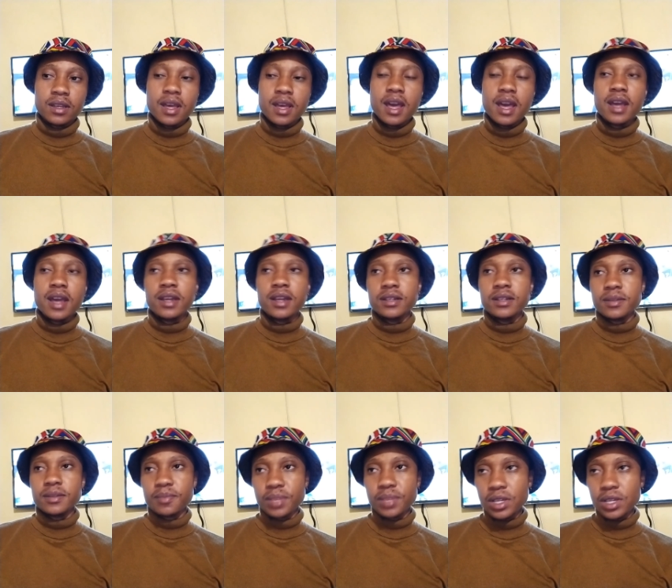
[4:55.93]
and
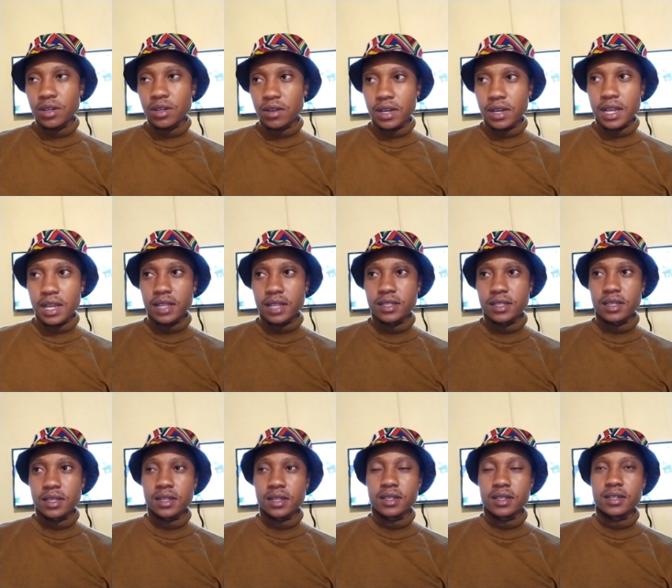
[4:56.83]
be
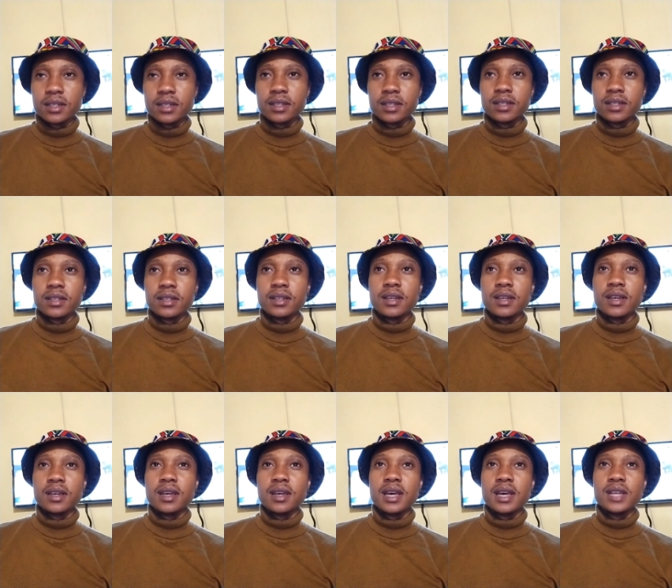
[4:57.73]
connected
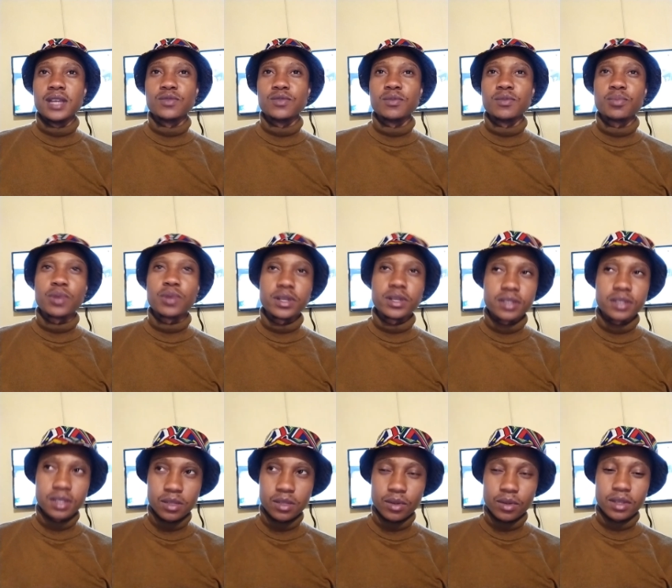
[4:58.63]
as we
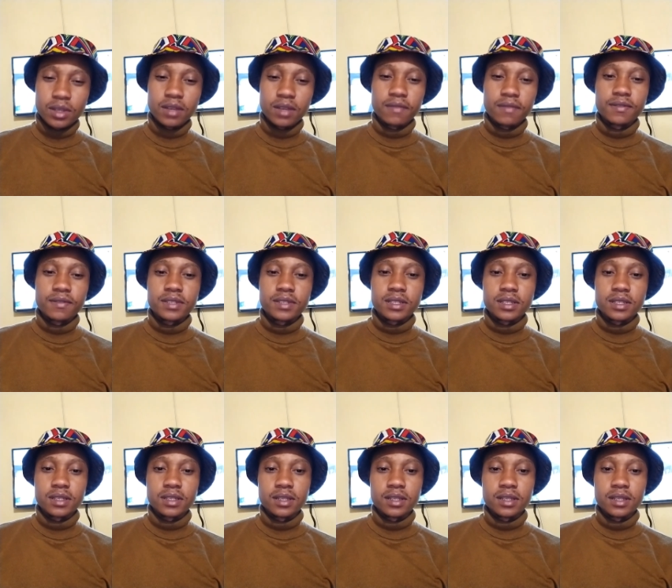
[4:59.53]
practice our gifts,